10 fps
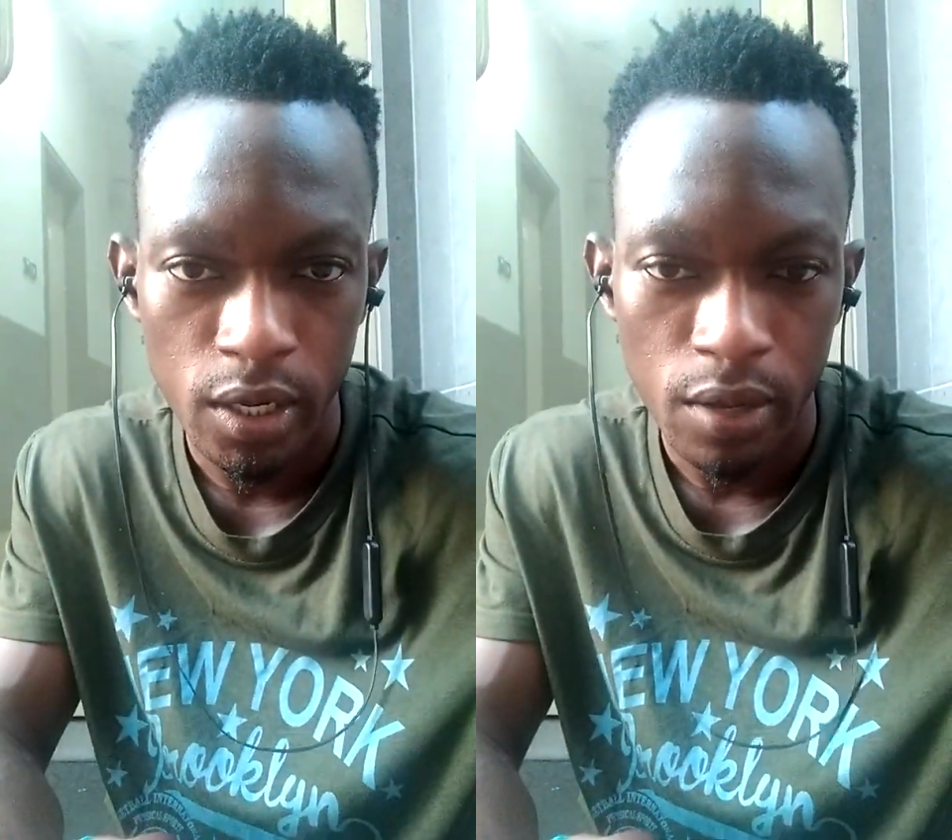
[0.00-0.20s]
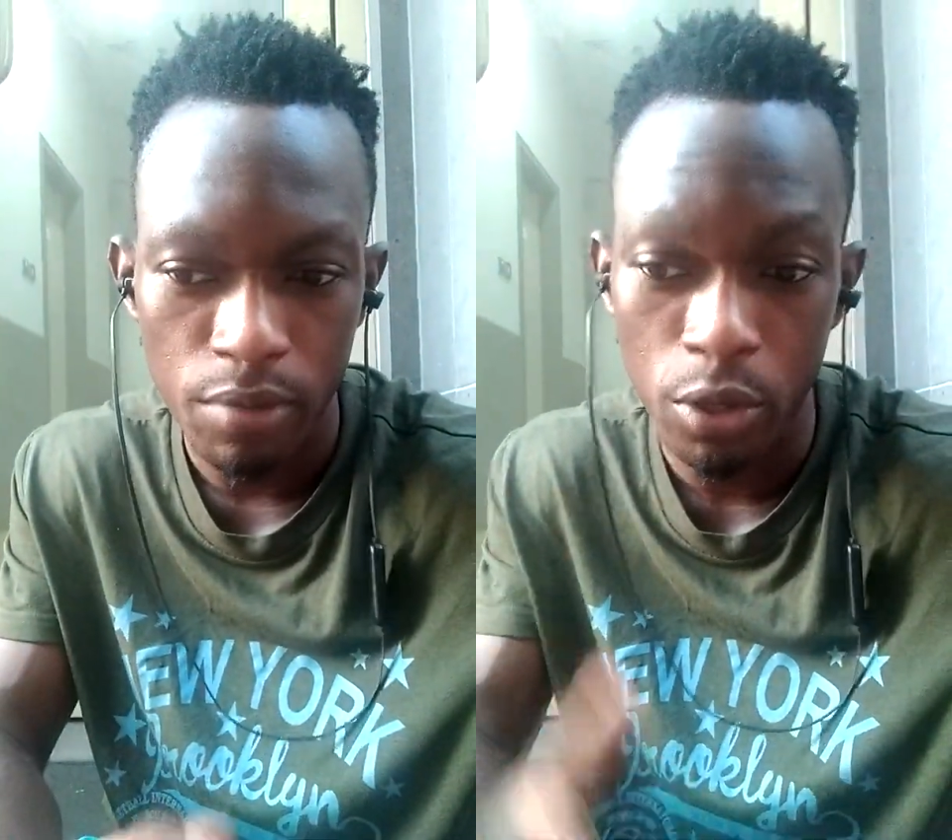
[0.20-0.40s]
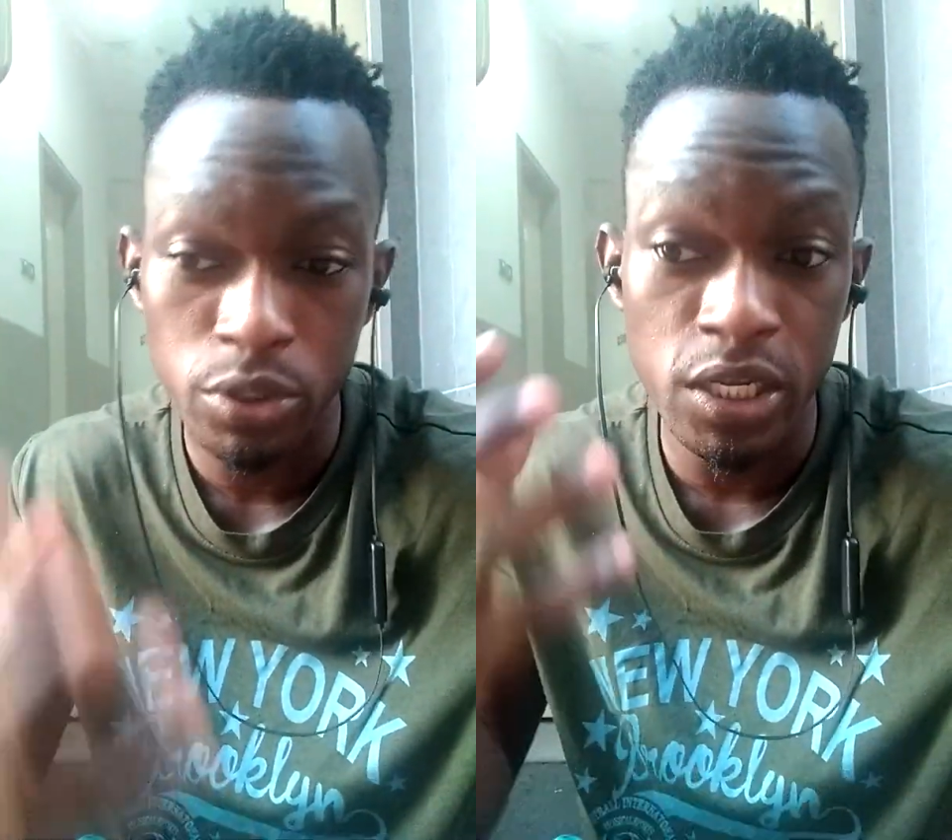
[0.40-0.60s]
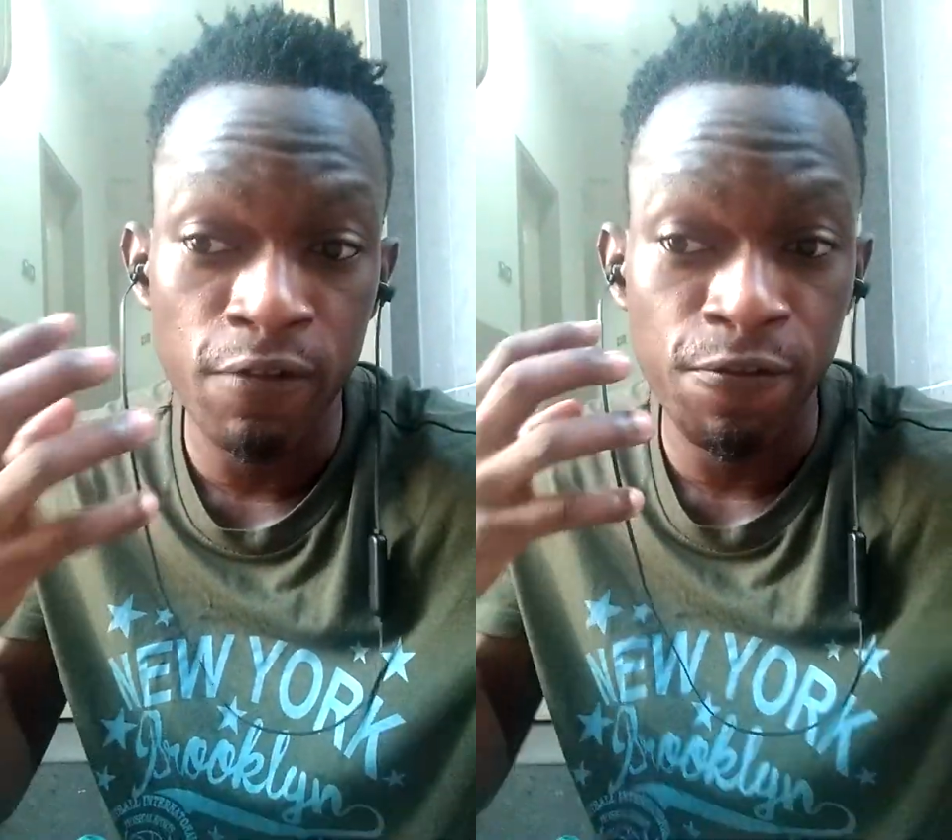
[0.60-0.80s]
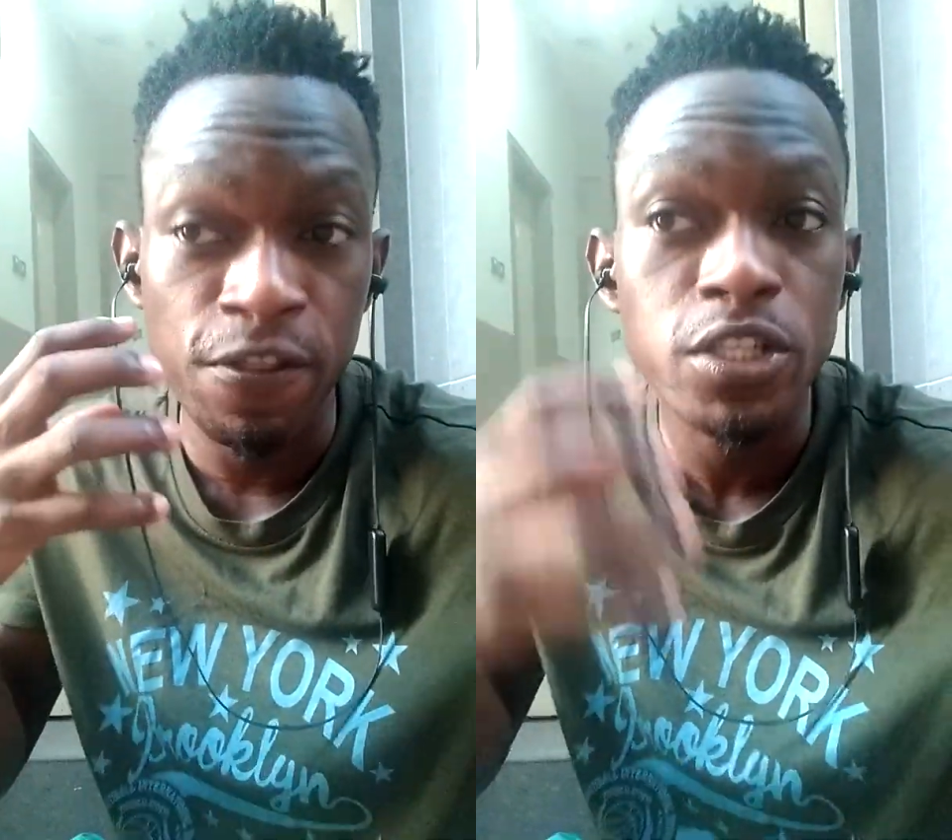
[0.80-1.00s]
Because
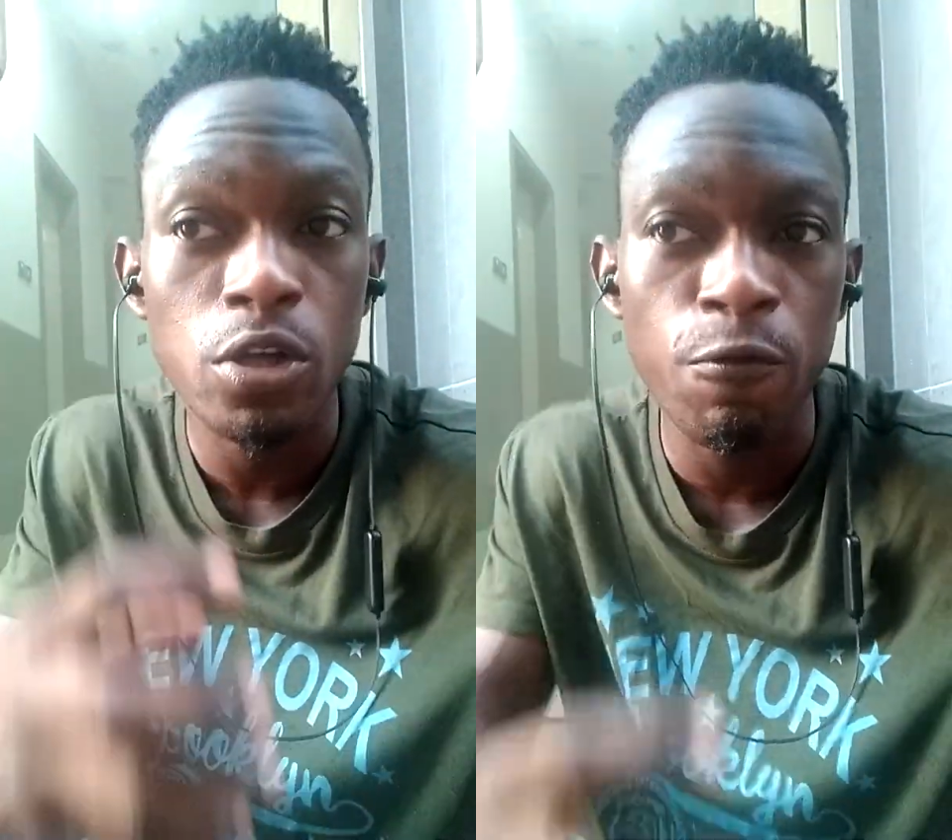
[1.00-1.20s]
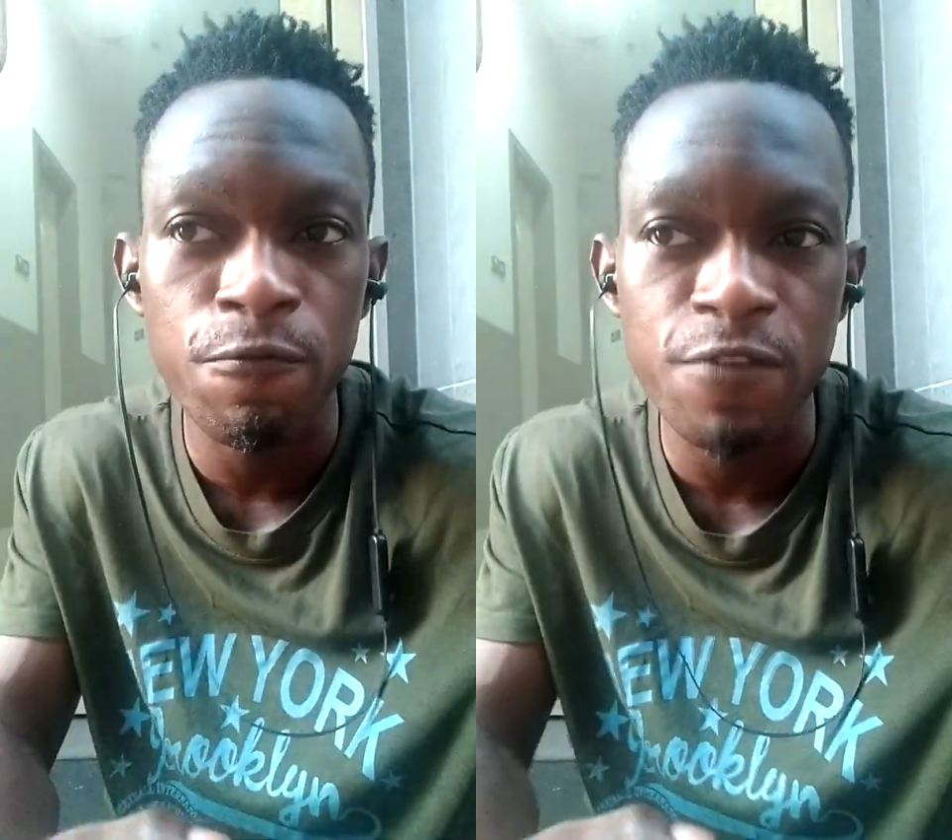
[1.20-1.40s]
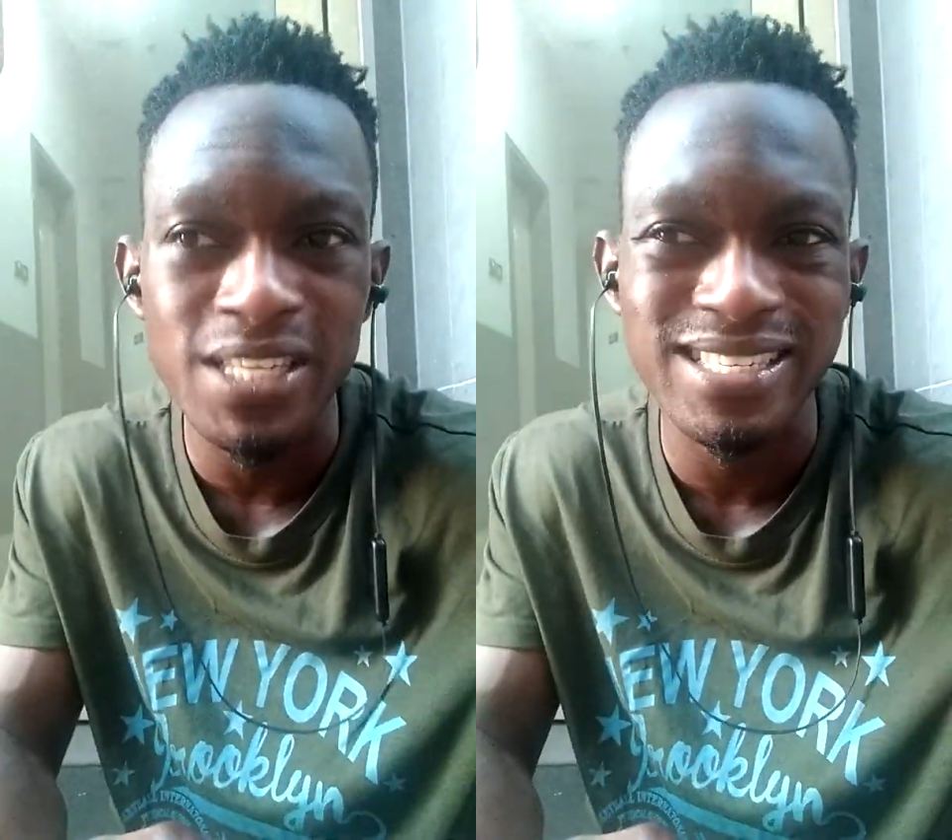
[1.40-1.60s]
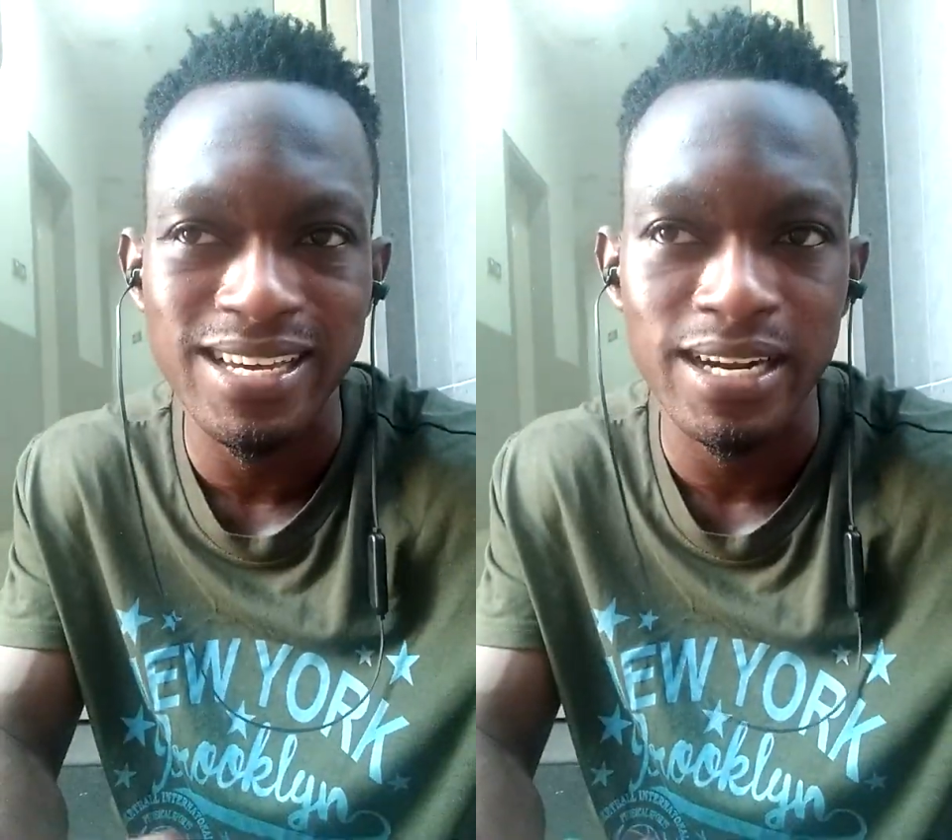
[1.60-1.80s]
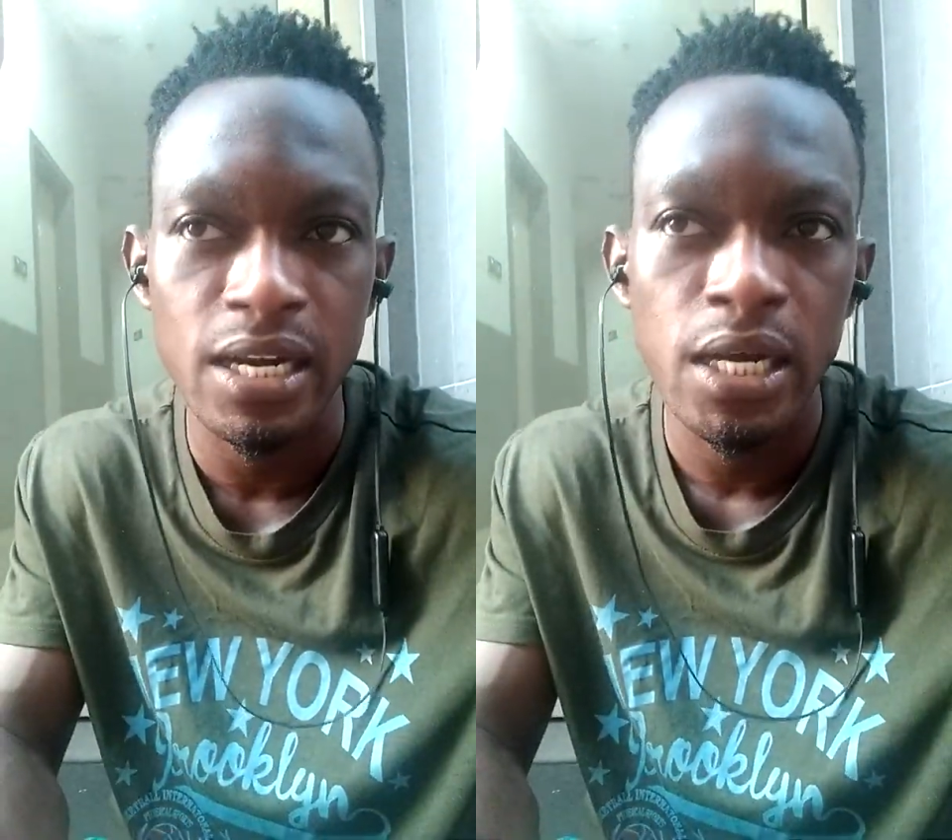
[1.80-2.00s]
if this
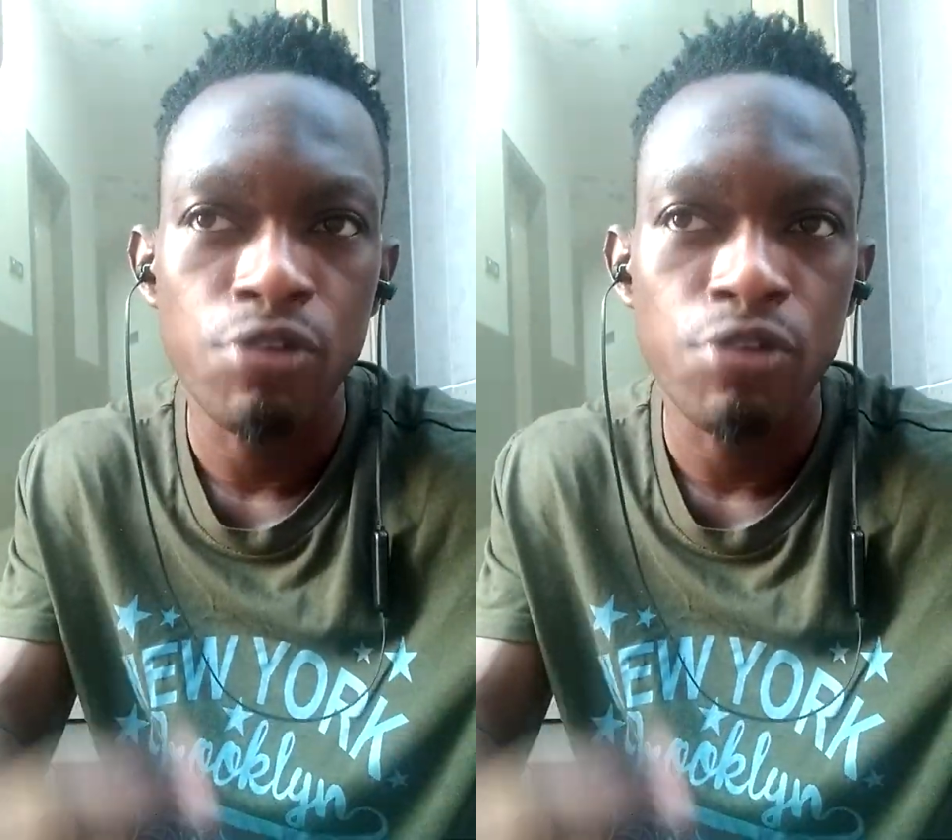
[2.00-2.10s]
officer